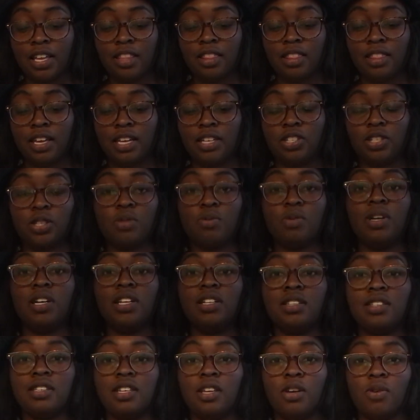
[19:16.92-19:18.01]
they just want
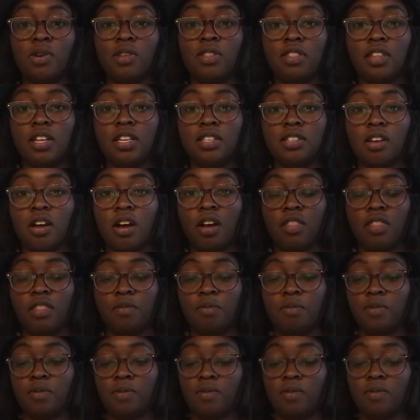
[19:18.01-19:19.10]
to deal with things on
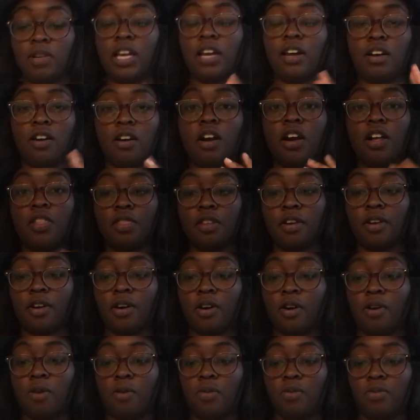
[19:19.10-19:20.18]
them, like on their
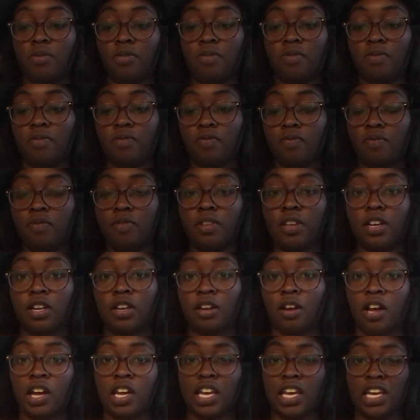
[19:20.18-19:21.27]
own, and
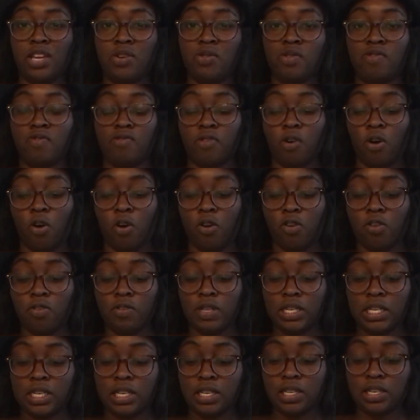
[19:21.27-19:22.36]
not get you
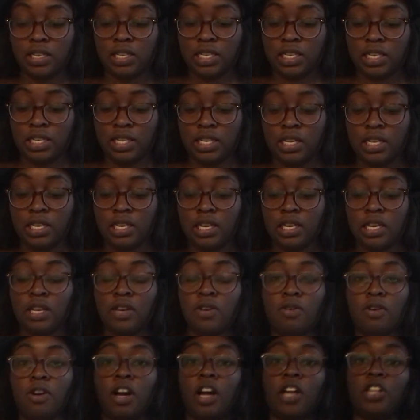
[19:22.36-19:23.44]
involved.
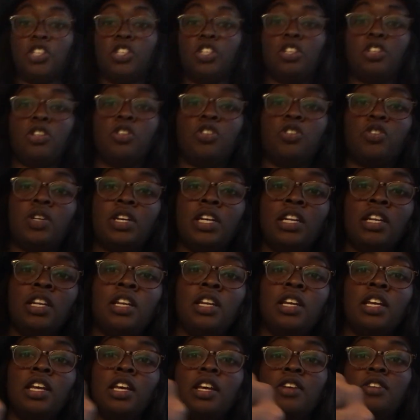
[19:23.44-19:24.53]
We got Children.
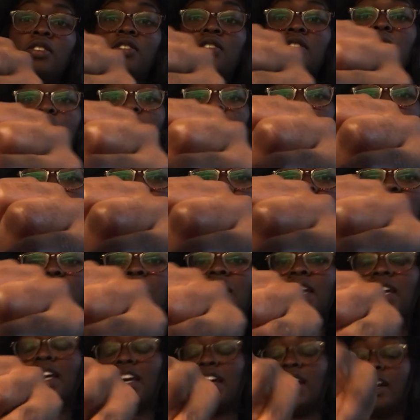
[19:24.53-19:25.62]
So this person
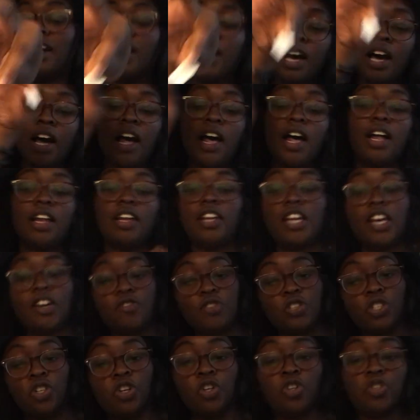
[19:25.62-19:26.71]
may
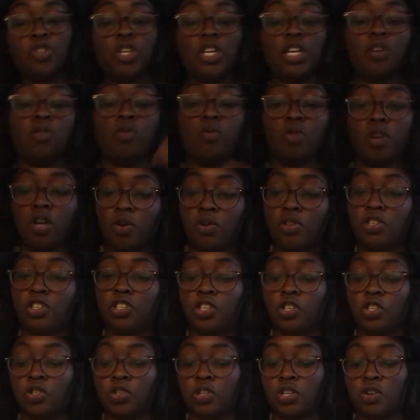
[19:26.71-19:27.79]
love children, work with
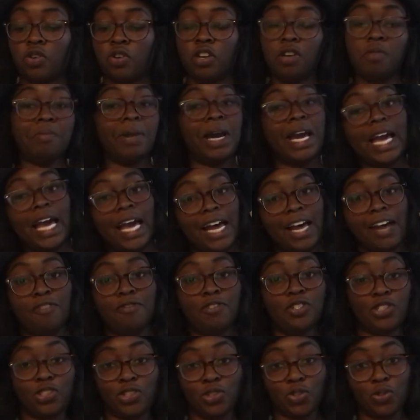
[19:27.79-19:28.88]
children, or you might
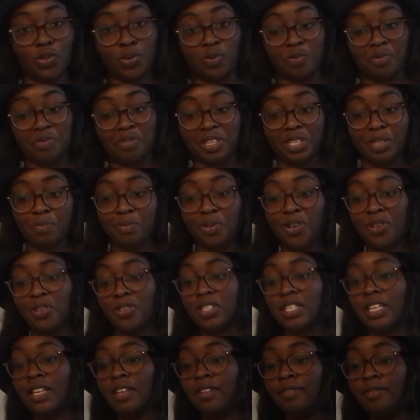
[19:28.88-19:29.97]
have children with this
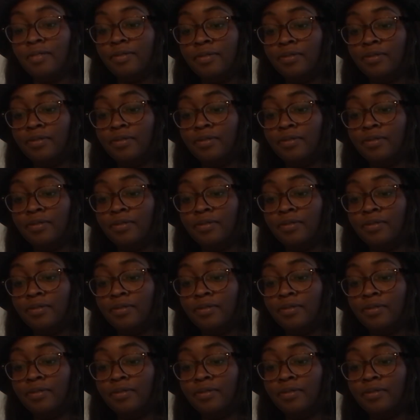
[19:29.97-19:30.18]
person.